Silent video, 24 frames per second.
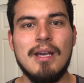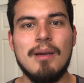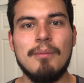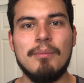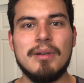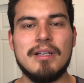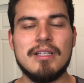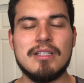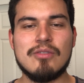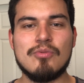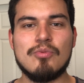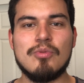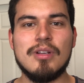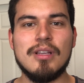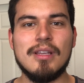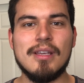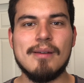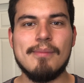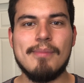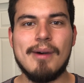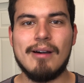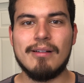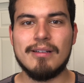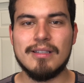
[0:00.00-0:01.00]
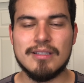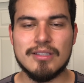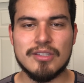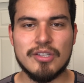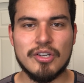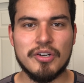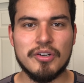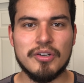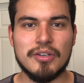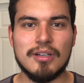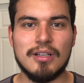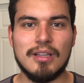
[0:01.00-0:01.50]
but it's really about
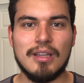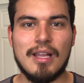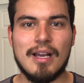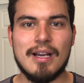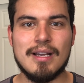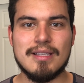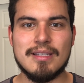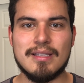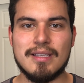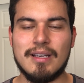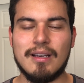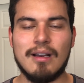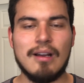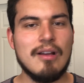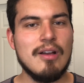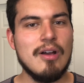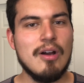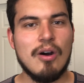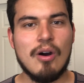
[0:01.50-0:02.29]
internalizing